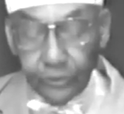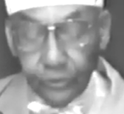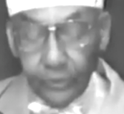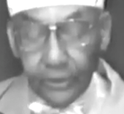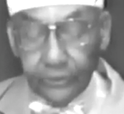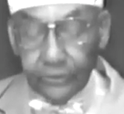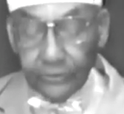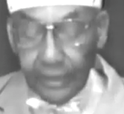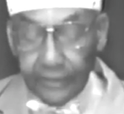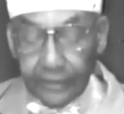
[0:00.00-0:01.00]
you are
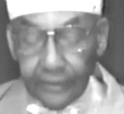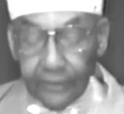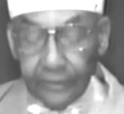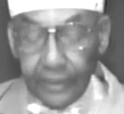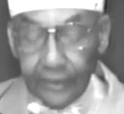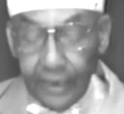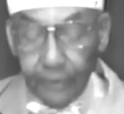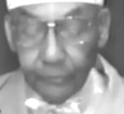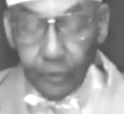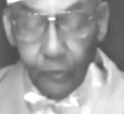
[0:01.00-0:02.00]
thinking that
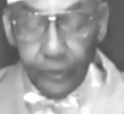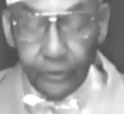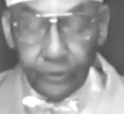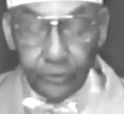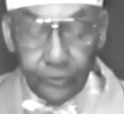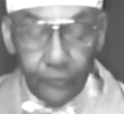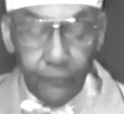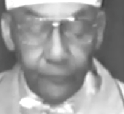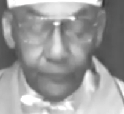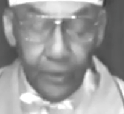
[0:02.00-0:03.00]
I'm going
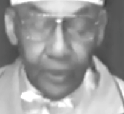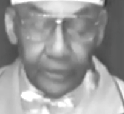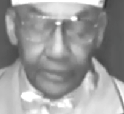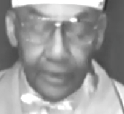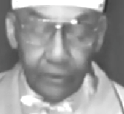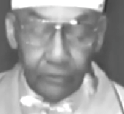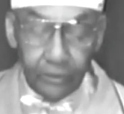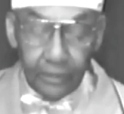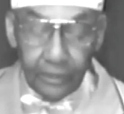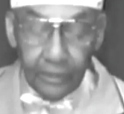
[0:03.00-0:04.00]
too far now
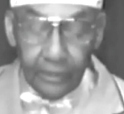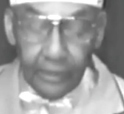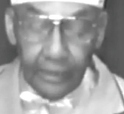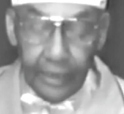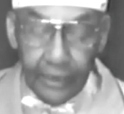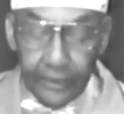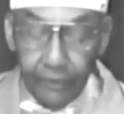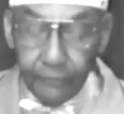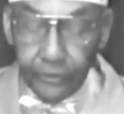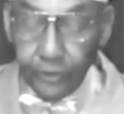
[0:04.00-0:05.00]

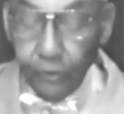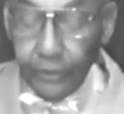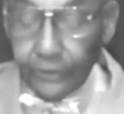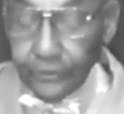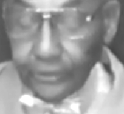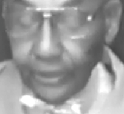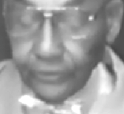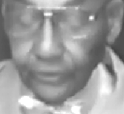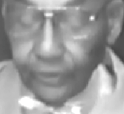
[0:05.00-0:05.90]
However, no education